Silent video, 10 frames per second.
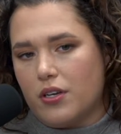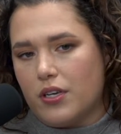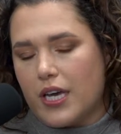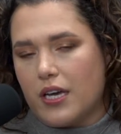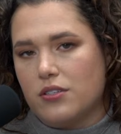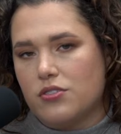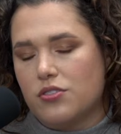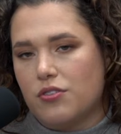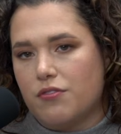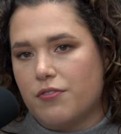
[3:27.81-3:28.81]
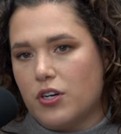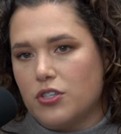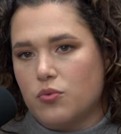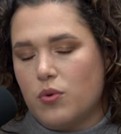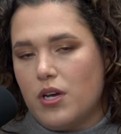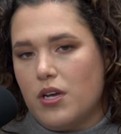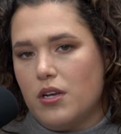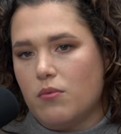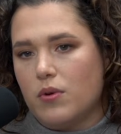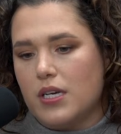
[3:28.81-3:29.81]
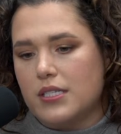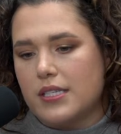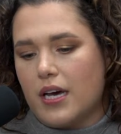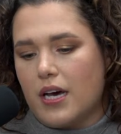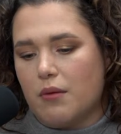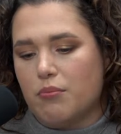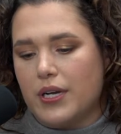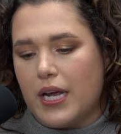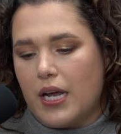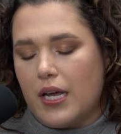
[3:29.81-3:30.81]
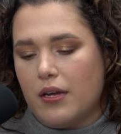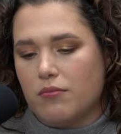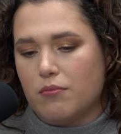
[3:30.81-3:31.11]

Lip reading: Yeah. So the first one was Brene